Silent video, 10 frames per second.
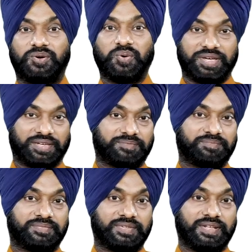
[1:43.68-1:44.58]
Okay,
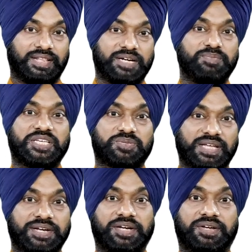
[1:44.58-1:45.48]
let me
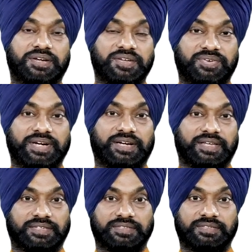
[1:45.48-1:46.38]
explain it
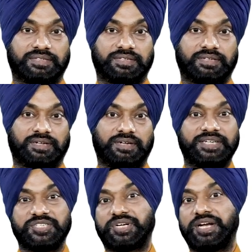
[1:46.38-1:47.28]
differently.
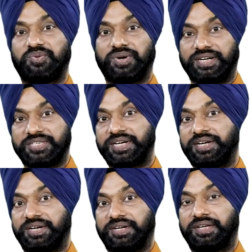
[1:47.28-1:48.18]
Let us try to
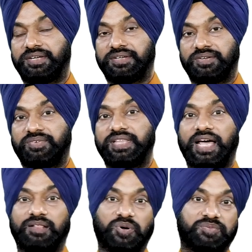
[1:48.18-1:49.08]
understand it with the
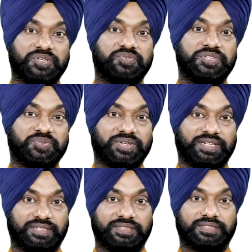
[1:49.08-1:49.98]
help of this
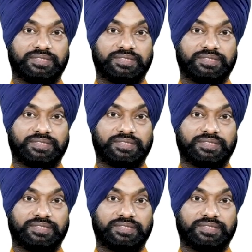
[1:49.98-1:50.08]
visual.